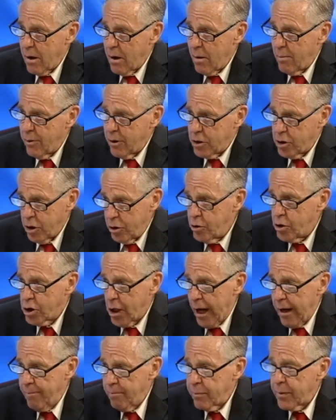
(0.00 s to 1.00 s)

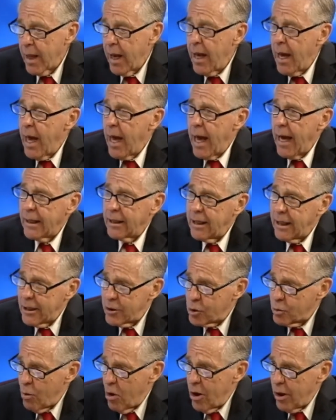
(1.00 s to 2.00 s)
Producer. And
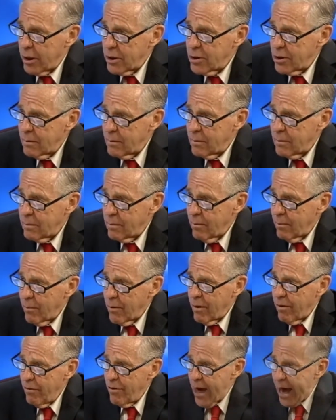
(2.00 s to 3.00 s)
guess what?
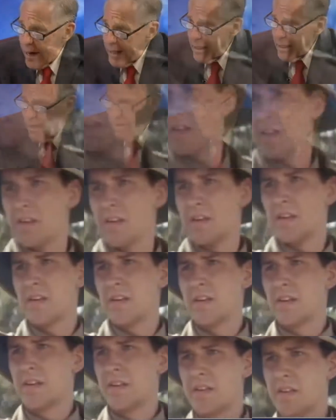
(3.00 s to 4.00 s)
That
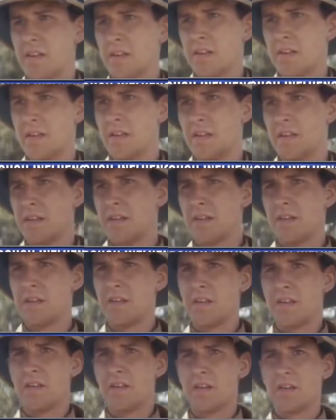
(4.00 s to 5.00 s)
investment he made with
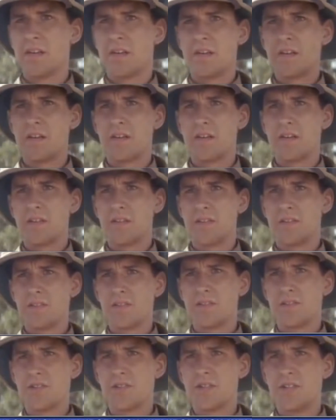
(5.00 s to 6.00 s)
his mortgage money
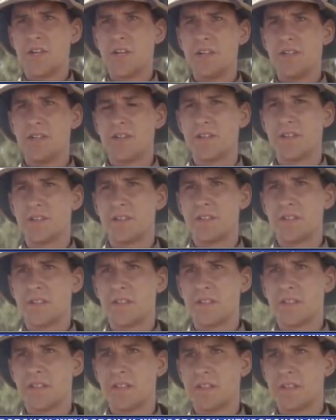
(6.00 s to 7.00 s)

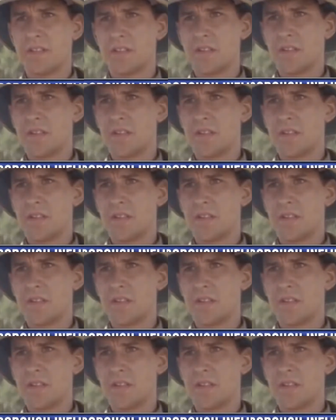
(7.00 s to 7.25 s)
increased